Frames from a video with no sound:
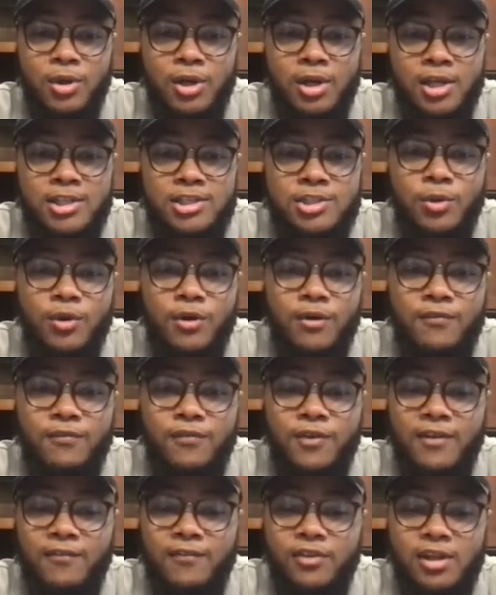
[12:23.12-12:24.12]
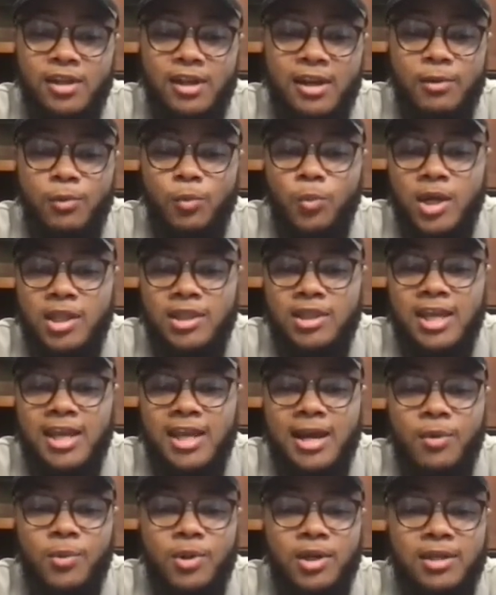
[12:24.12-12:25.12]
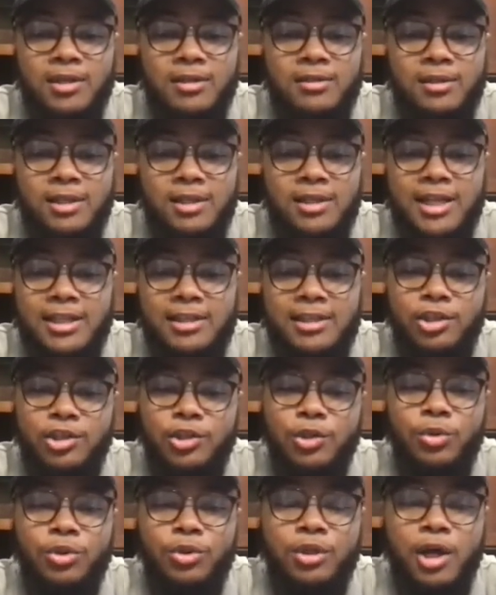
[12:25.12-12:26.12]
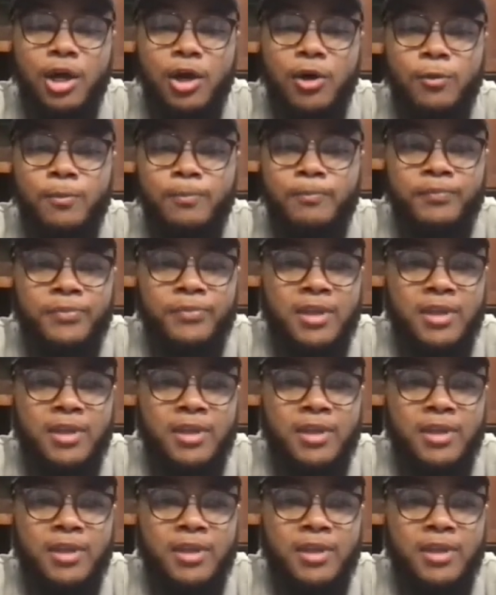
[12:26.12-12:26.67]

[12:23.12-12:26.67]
So if one thing I want to let the youth know,